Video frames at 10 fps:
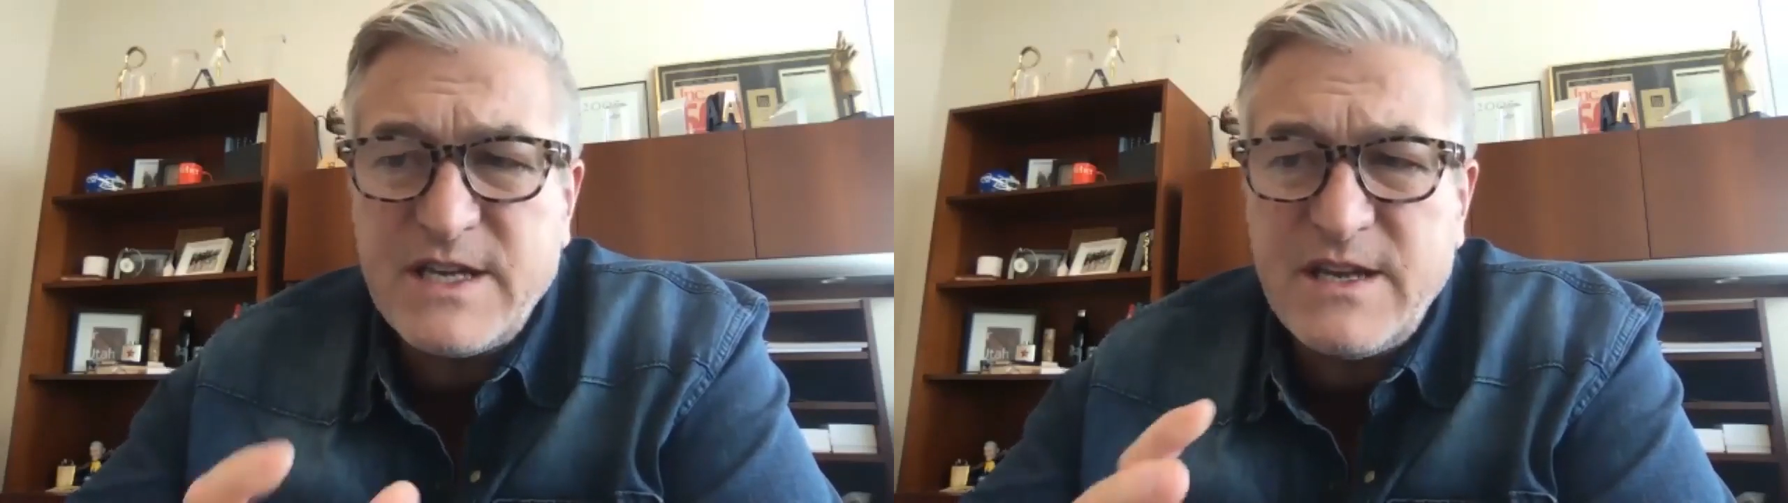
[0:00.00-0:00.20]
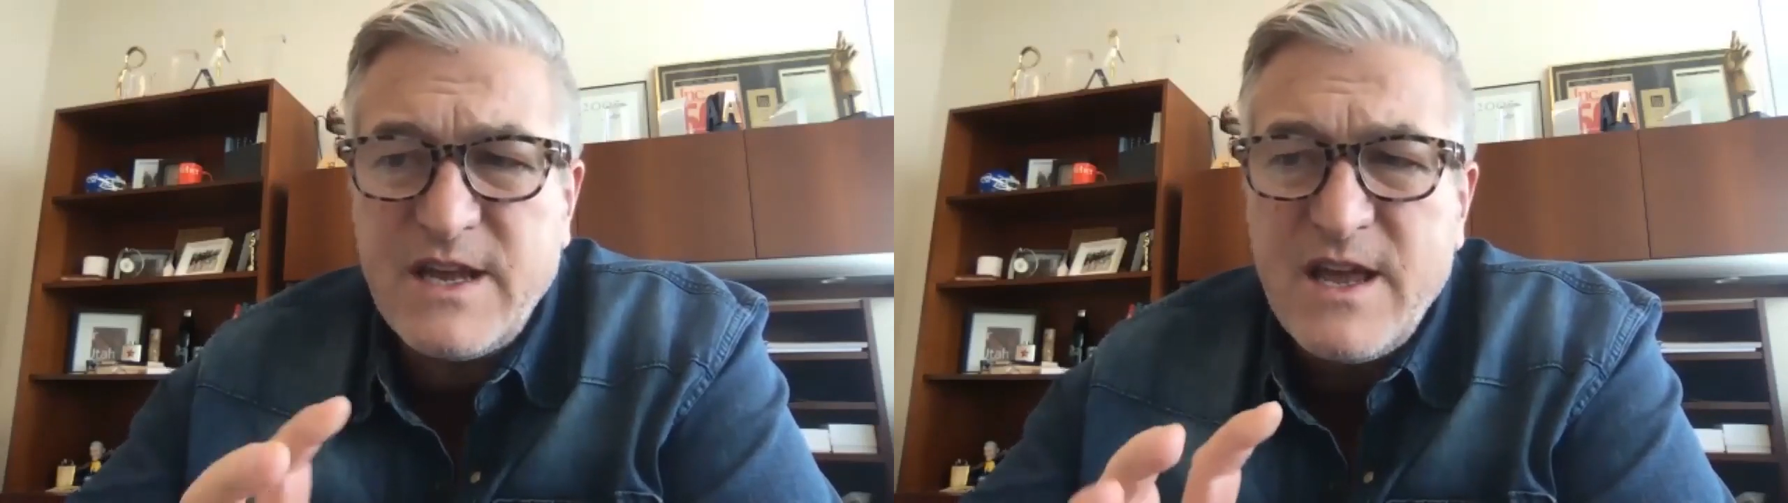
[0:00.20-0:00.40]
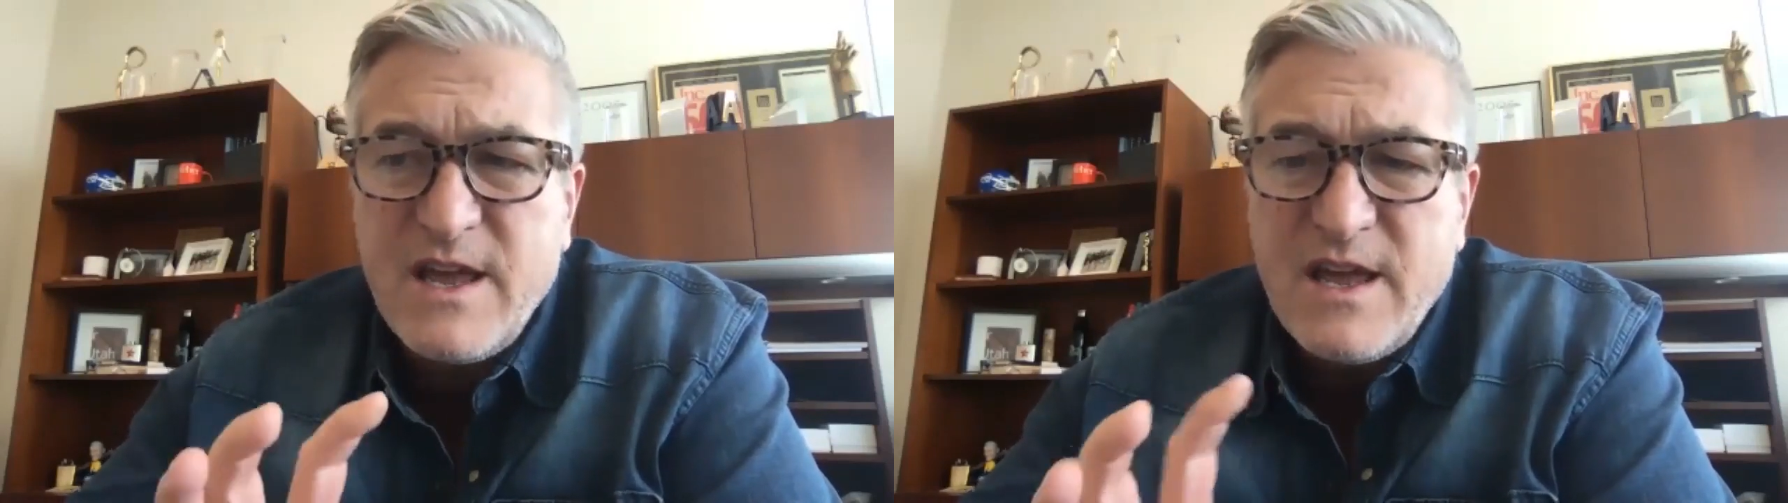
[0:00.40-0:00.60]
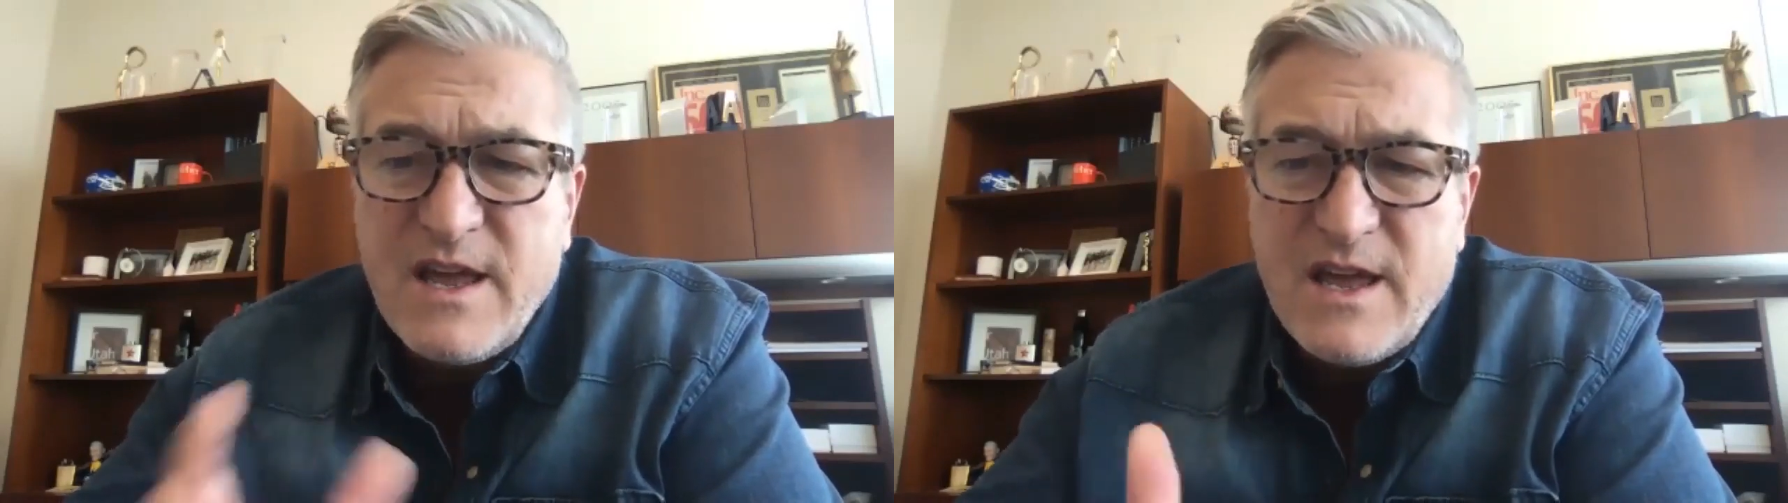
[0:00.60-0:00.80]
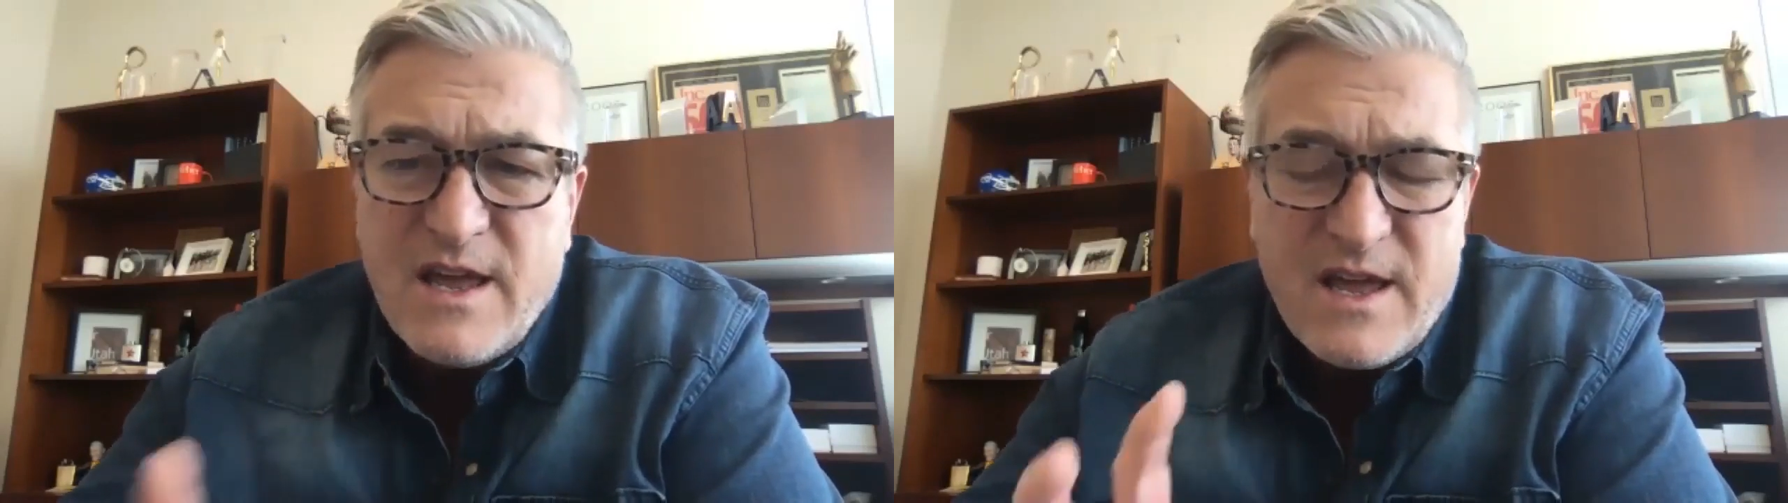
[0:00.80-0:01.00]
And
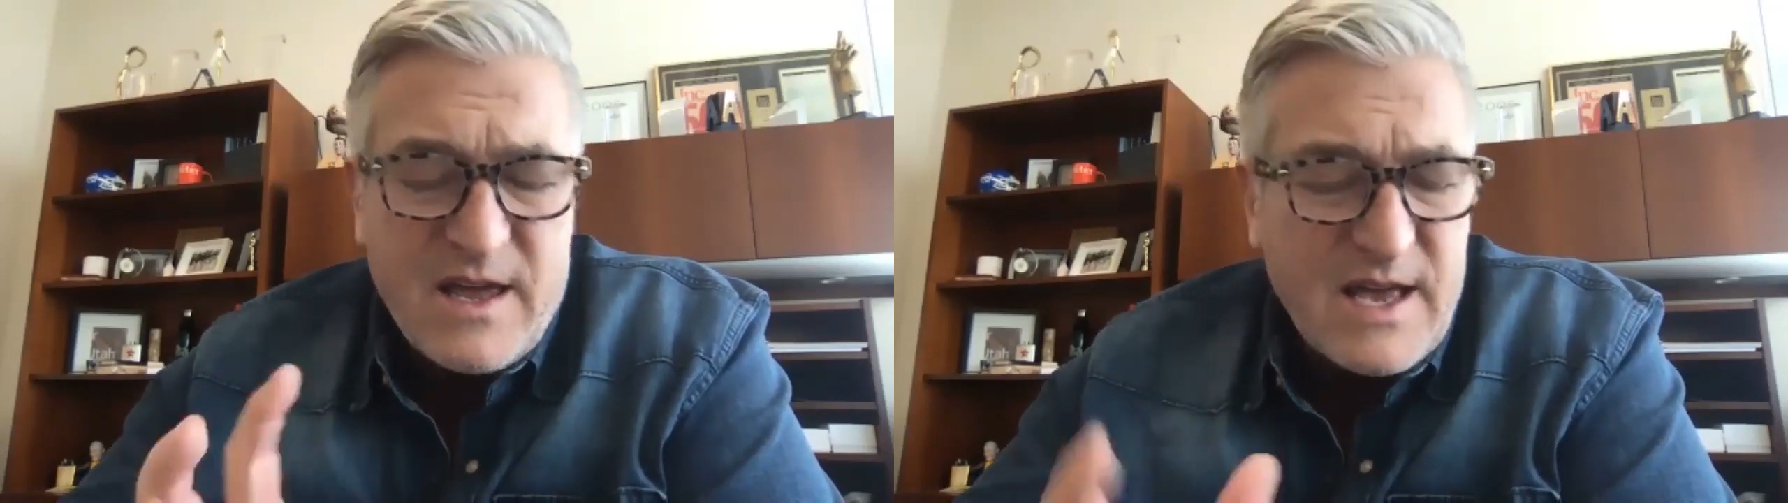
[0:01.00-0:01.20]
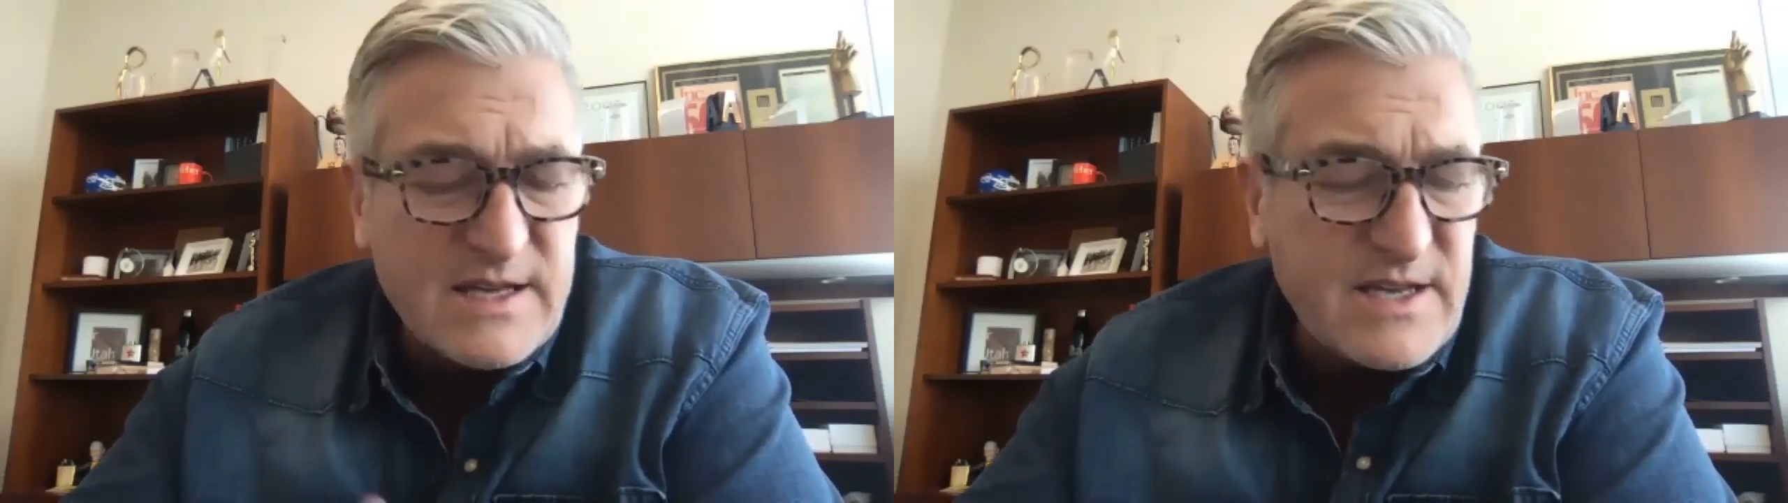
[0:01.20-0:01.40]
as